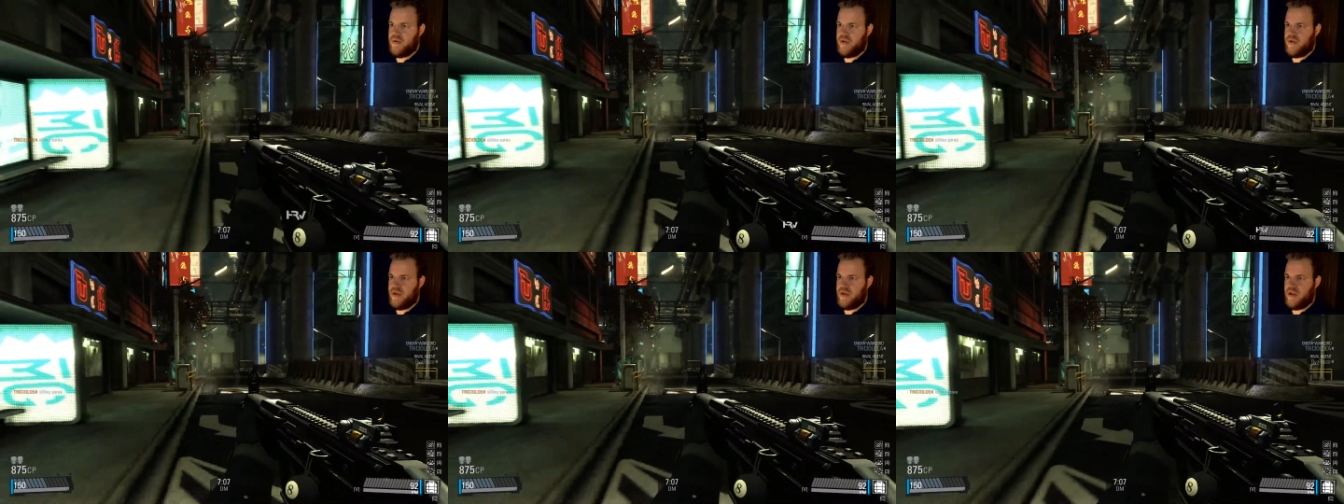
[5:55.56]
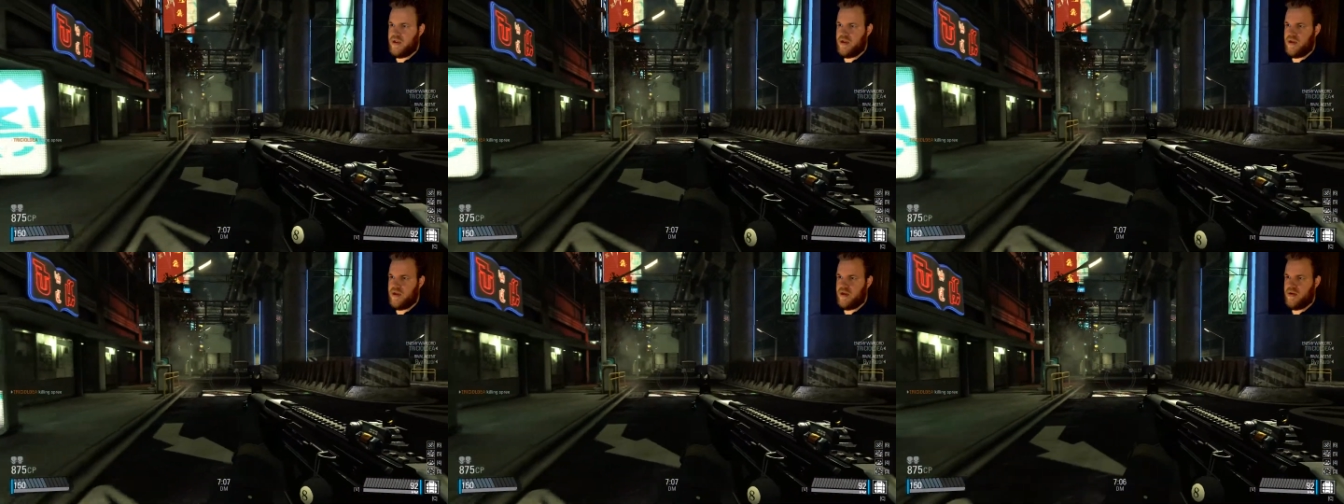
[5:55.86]

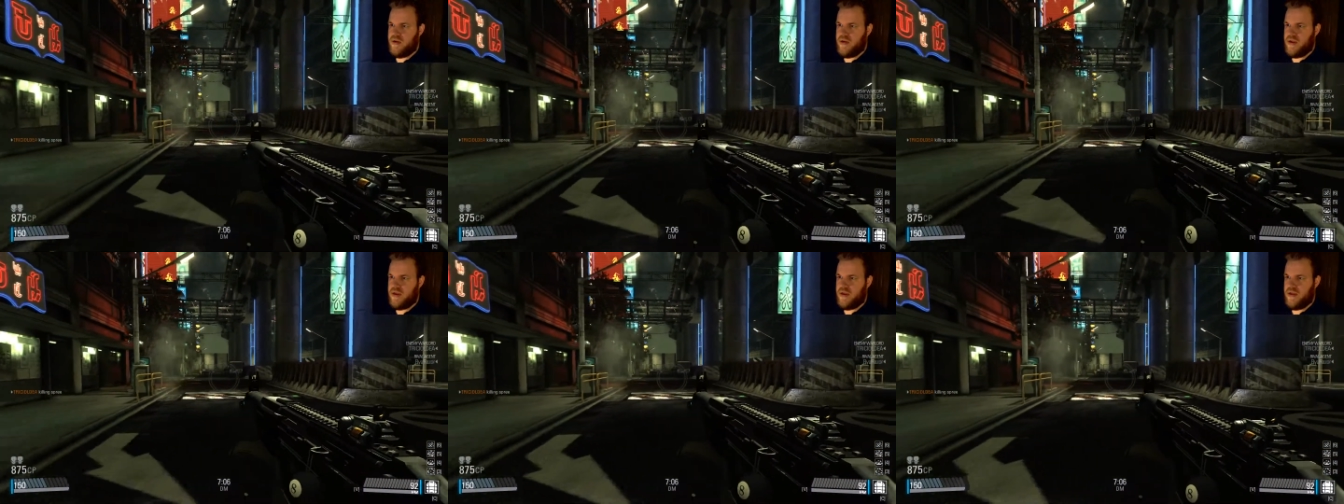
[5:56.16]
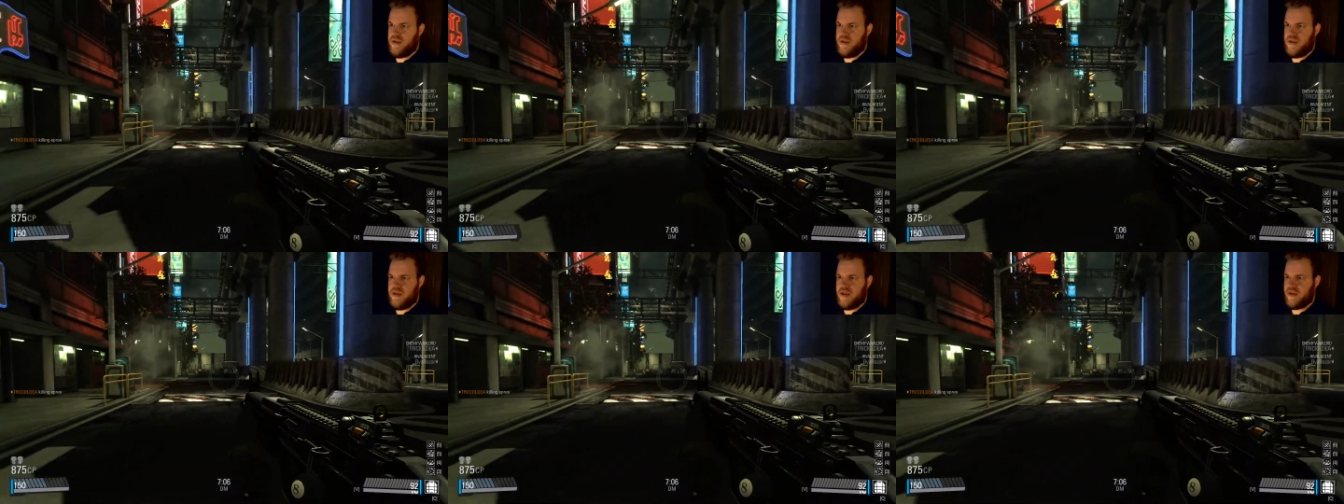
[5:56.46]
Where are
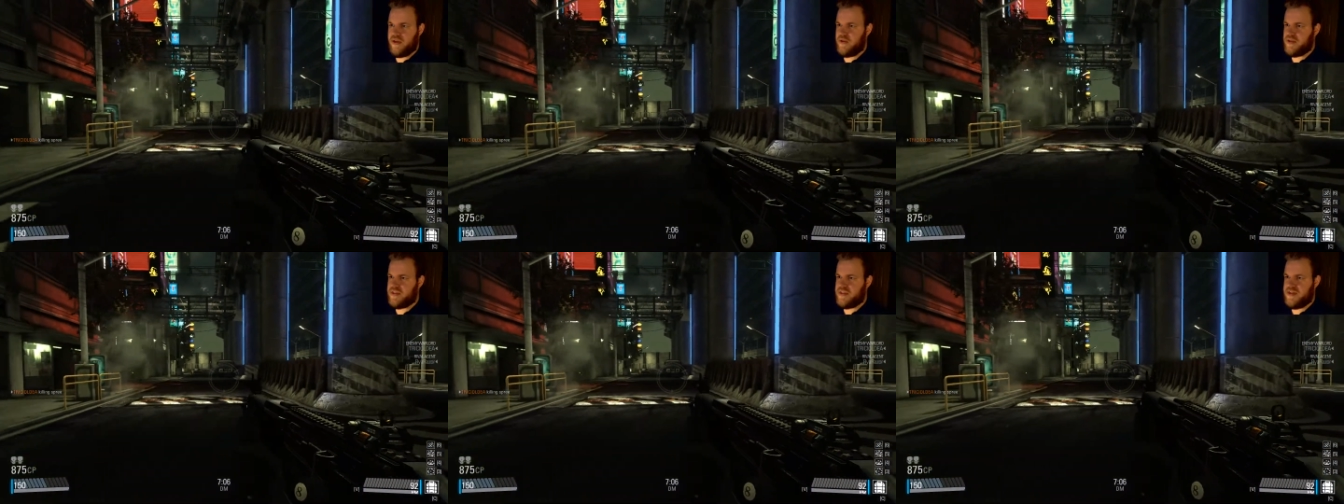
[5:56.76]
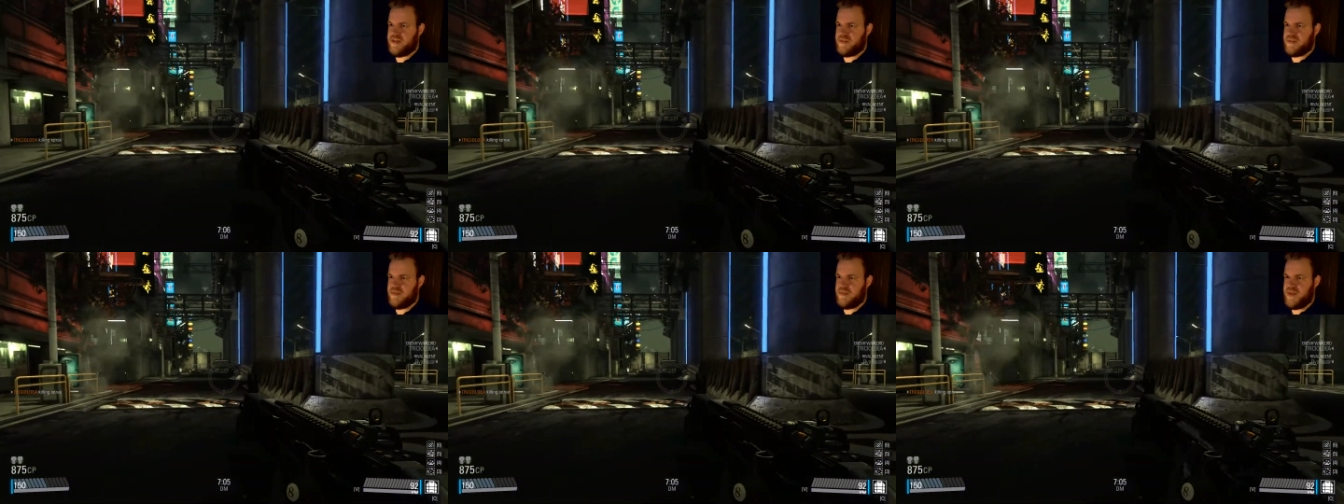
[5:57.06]
you? I know I
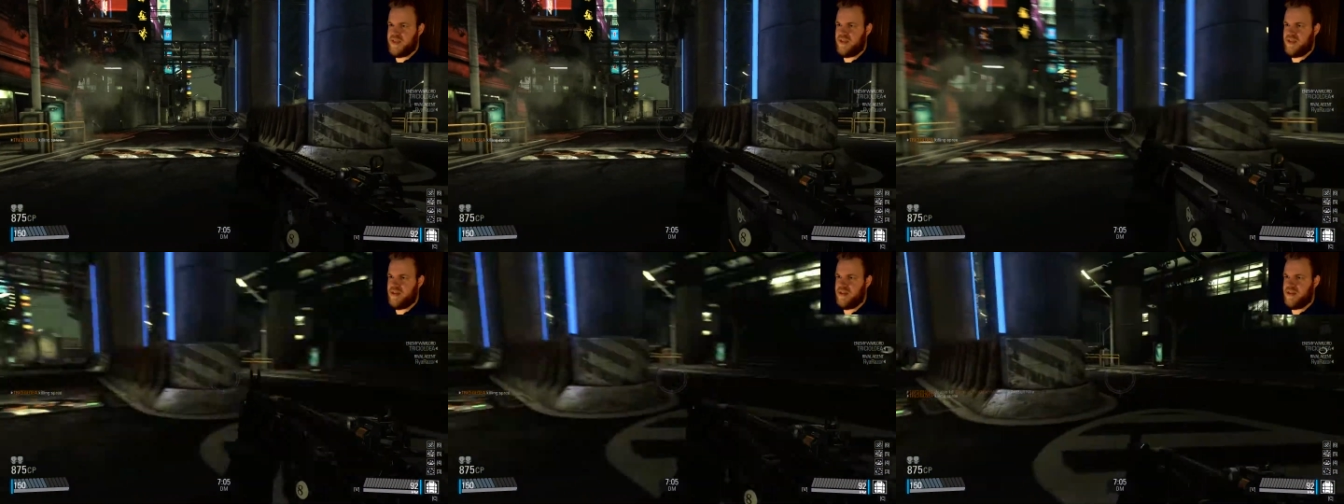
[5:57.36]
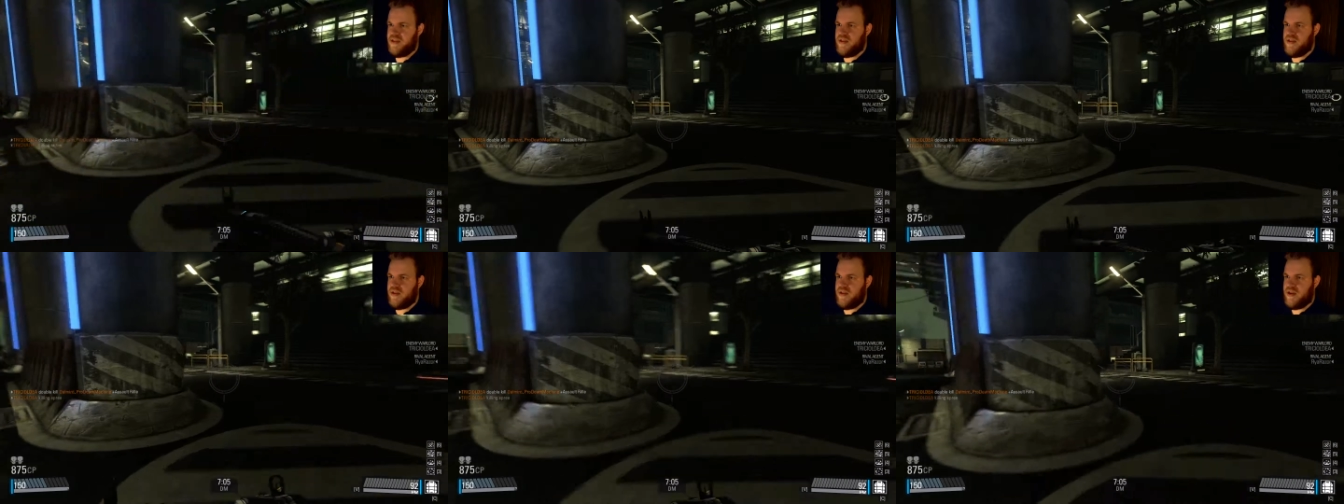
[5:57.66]
saw somebody.
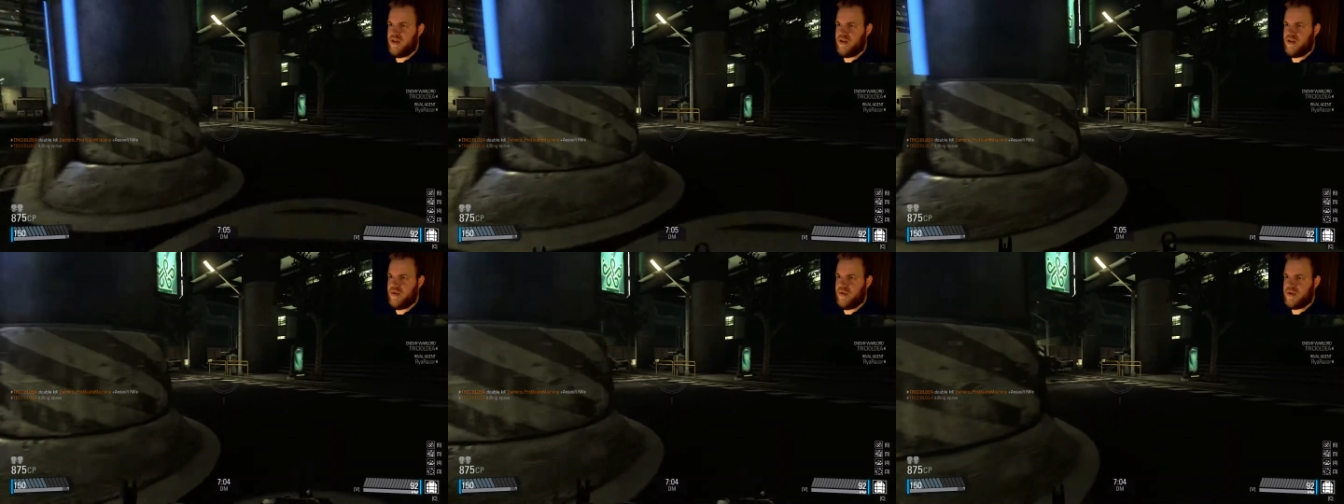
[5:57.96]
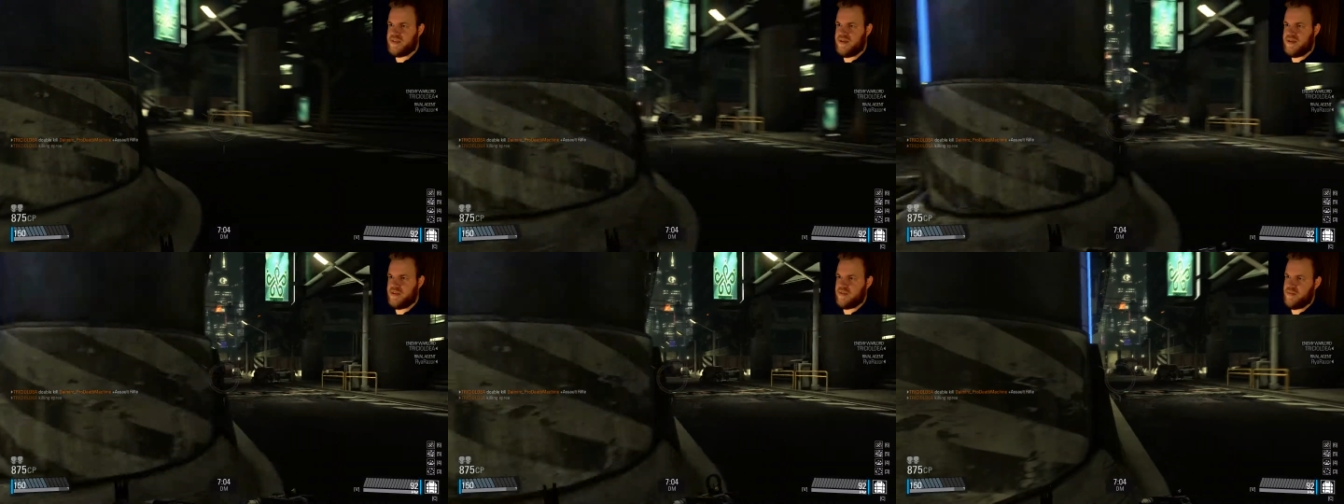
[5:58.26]
I know
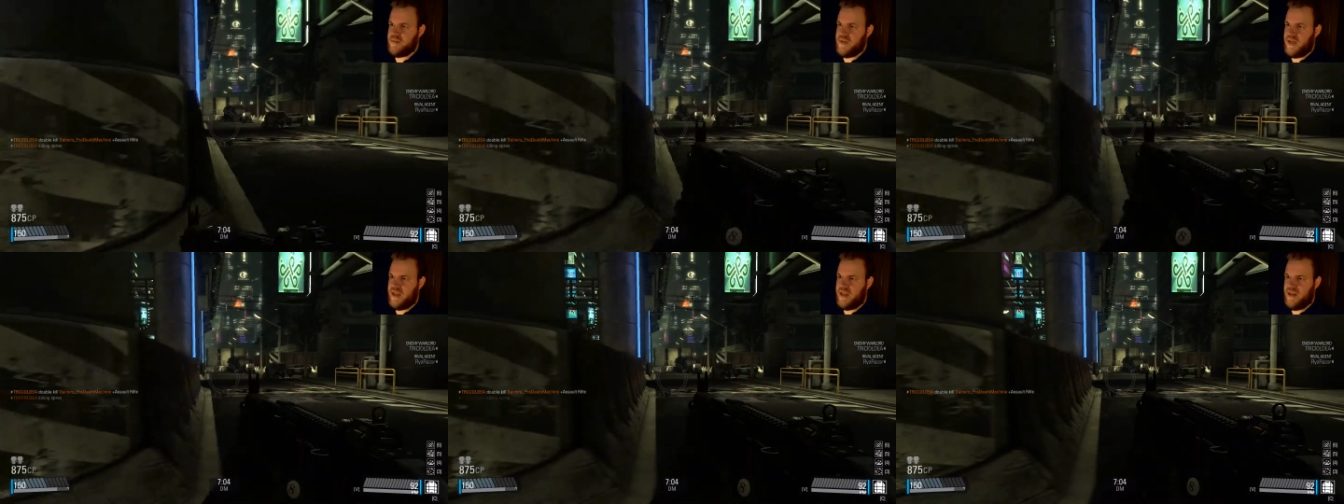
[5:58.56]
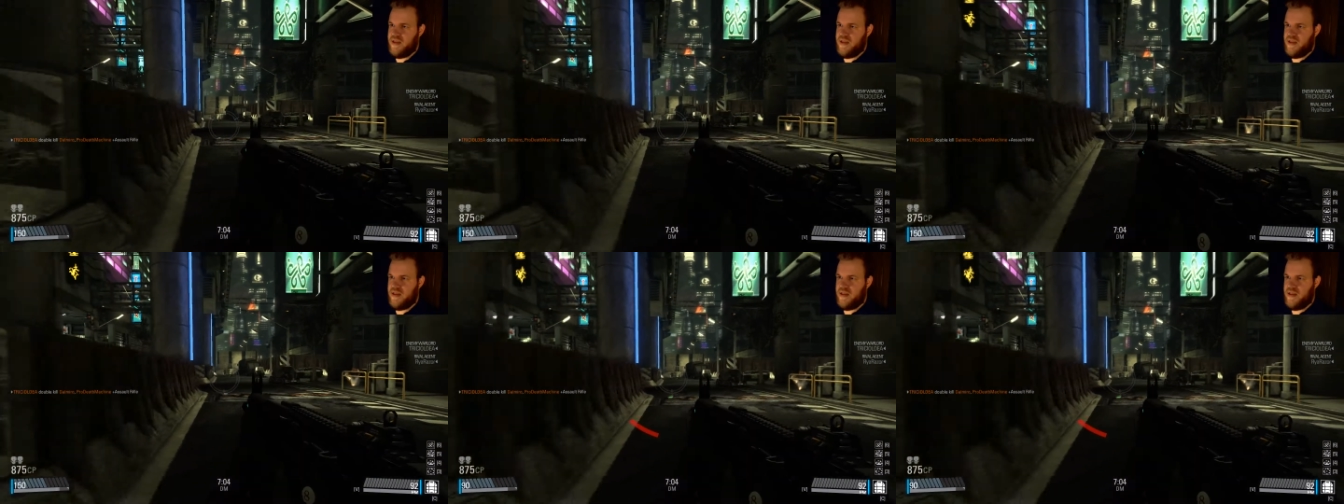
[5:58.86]
I saw somebody.